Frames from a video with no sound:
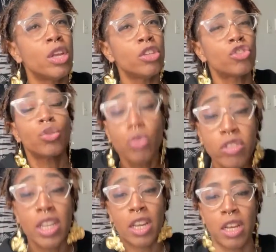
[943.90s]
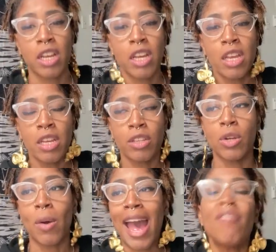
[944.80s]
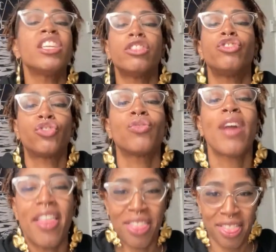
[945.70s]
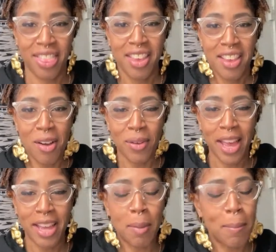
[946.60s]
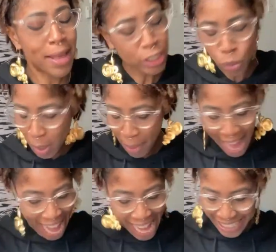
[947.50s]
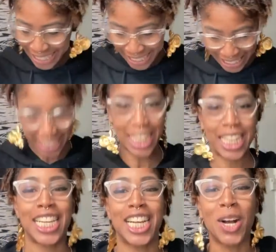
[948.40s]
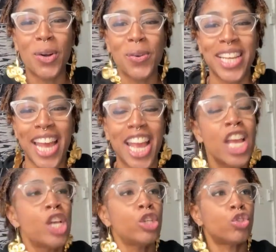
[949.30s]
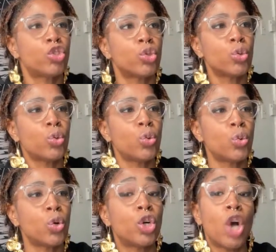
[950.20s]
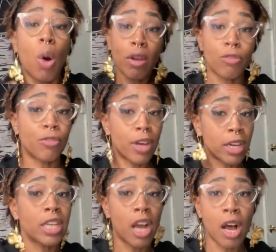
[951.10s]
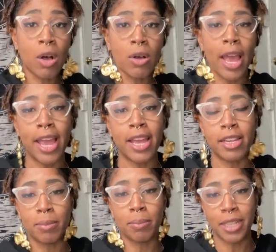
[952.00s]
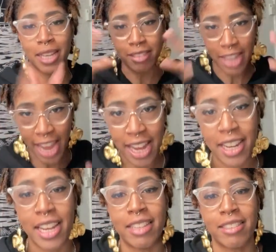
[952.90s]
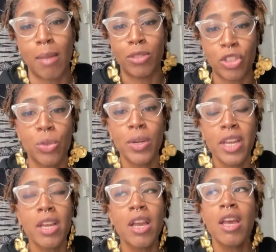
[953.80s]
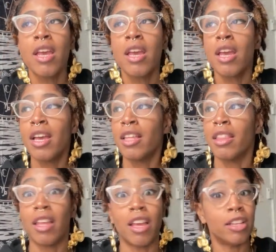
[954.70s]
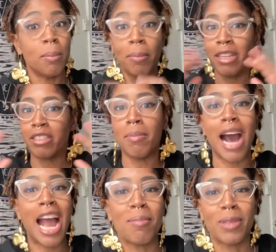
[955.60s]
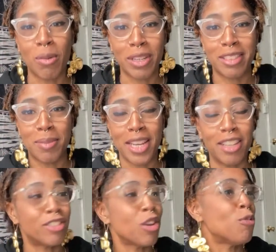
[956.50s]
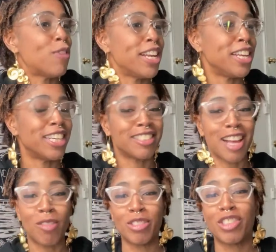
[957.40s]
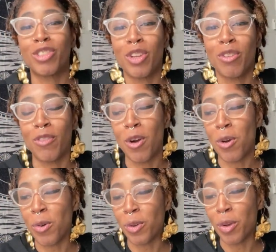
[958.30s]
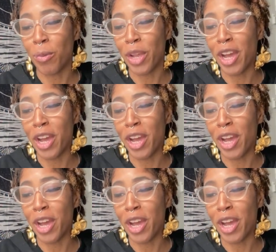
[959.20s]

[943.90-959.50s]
choosing, having the strength, okay, the mental capacity, okay, to go in front of y'all and be as candid as I'm doing, it's mind blowing to me. And it's so funny because I was just on the phone with